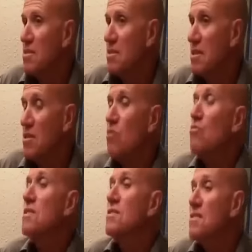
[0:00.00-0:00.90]
I mean, and
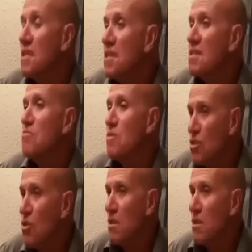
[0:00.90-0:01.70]
who didn't see it were